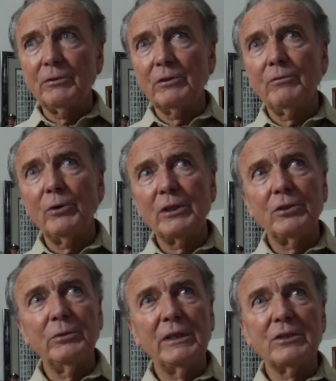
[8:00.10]
the
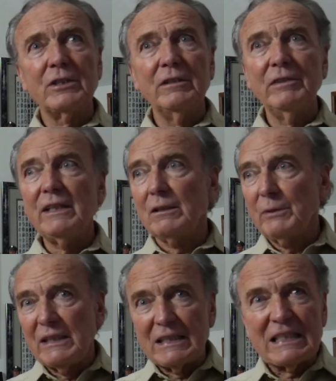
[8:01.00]
42-inch TV and we
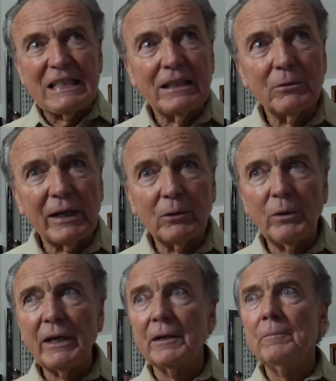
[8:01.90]
didn't see it right
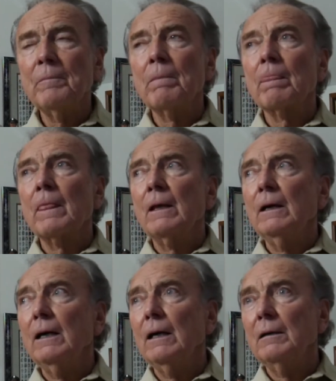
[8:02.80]
away,
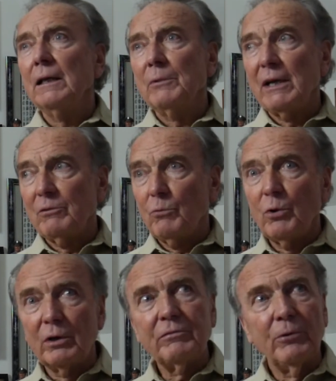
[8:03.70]
and we have a
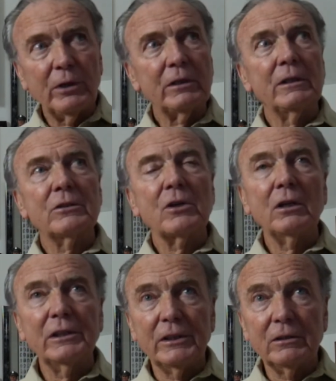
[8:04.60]
warrant for it and it's all
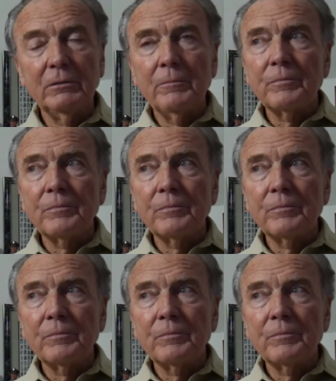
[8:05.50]
legal,